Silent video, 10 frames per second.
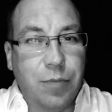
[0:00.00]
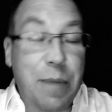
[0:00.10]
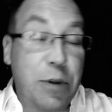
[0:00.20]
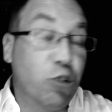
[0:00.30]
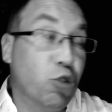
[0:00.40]

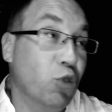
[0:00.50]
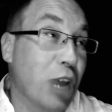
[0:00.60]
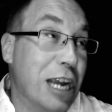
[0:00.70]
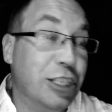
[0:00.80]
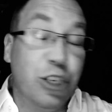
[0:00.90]
Maybe you're too
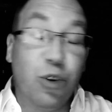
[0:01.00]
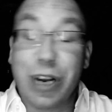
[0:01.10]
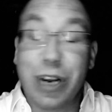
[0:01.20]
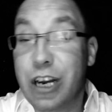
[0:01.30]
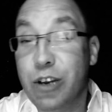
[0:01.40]
lazy and you
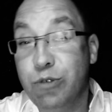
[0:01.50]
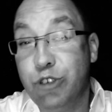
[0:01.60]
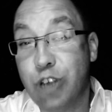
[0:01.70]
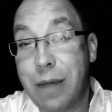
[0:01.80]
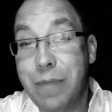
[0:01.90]
don't want to get a
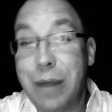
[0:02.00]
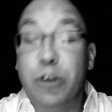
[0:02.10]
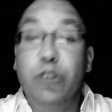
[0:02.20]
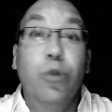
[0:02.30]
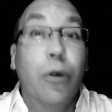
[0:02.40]
new job.
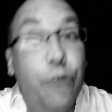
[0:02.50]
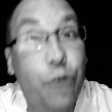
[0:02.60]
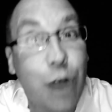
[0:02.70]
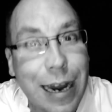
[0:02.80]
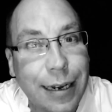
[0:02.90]
Maybe you're too
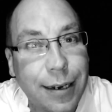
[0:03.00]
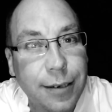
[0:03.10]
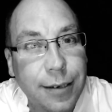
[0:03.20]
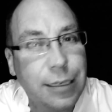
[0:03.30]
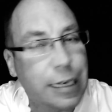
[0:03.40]

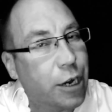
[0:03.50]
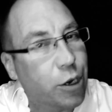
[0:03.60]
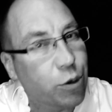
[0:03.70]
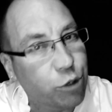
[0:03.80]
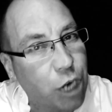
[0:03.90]
afraid to
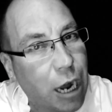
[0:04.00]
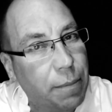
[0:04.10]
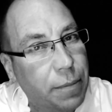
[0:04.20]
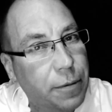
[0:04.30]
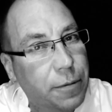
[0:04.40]
get a new
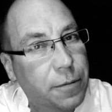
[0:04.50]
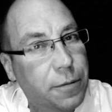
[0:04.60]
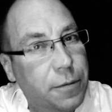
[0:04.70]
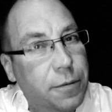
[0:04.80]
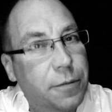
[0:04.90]
job.
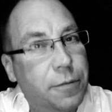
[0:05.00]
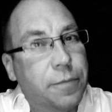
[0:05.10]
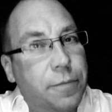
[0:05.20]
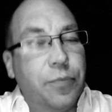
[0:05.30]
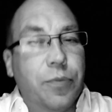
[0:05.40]

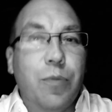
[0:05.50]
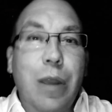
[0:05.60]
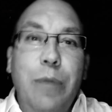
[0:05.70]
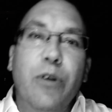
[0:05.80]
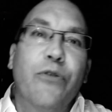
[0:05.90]

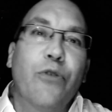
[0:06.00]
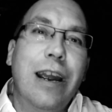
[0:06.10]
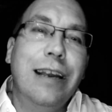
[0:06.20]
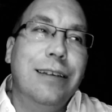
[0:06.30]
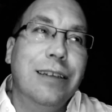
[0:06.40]
Maybe you're
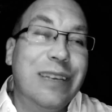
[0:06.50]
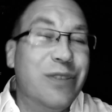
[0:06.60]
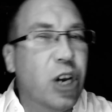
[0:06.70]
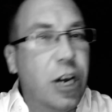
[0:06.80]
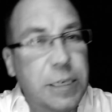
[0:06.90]
afraid to
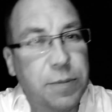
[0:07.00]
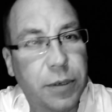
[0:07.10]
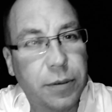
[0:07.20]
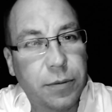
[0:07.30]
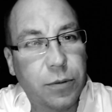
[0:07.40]
leave your
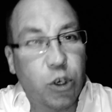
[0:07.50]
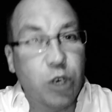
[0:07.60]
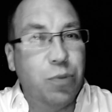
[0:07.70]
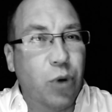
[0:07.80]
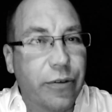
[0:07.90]
husband
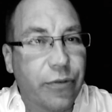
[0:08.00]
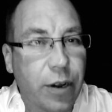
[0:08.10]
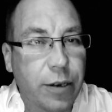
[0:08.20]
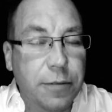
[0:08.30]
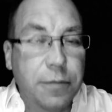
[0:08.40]
or your
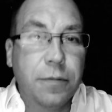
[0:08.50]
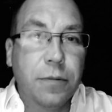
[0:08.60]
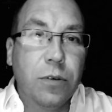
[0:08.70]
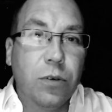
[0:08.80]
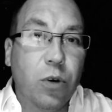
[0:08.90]
boyfriend.
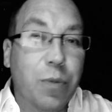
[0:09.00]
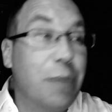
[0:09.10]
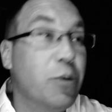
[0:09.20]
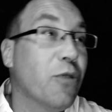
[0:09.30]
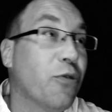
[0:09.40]
Or
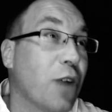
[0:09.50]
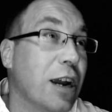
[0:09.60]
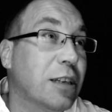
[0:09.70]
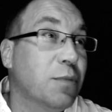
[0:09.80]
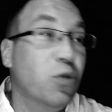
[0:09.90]
maybe you're
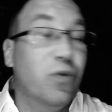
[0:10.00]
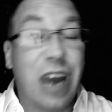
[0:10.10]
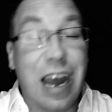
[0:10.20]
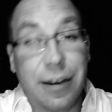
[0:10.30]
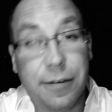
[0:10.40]
afraid to
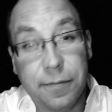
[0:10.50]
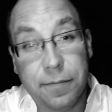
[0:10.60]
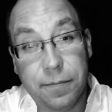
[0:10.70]
move on.